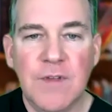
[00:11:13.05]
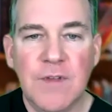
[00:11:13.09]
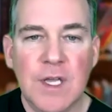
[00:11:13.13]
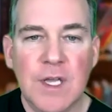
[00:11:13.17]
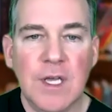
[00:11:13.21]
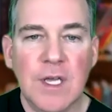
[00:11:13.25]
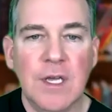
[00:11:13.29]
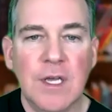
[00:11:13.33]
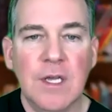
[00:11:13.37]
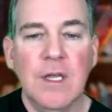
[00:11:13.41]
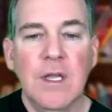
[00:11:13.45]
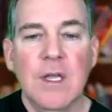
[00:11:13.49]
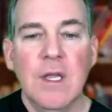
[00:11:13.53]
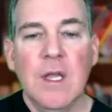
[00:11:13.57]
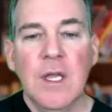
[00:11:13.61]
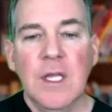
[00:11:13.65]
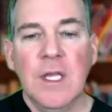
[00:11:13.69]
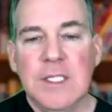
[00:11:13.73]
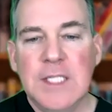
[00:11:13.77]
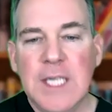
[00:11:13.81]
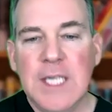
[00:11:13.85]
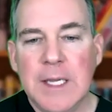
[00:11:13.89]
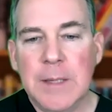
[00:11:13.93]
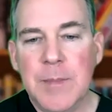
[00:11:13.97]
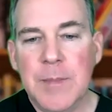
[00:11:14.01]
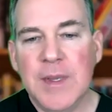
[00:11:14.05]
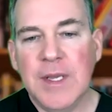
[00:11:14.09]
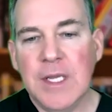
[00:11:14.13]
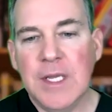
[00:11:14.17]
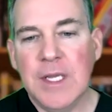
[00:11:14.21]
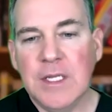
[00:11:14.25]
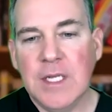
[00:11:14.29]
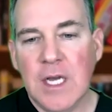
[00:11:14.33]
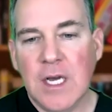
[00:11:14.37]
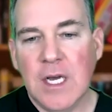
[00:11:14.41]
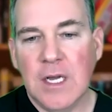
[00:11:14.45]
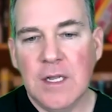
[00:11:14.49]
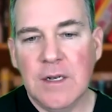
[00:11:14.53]
via
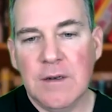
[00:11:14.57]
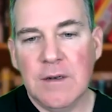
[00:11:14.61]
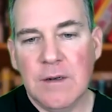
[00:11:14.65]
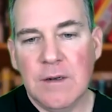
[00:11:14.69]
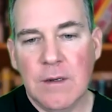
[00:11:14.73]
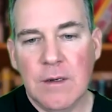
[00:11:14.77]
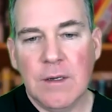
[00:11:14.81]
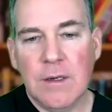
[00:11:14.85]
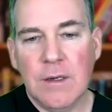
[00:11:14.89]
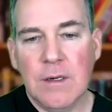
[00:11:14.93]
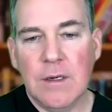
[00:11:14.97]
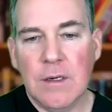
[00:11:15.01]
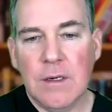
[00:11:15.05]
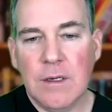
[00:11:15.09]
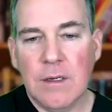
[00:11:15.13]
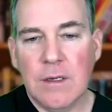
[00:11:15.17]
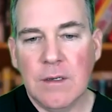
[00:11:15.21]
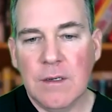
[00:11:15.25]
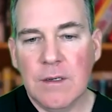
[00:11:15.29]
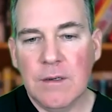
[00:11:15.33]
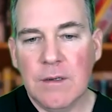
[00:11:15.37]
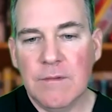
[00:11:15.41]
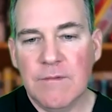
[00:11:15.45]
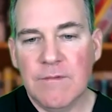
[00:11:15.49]
typing, not uh,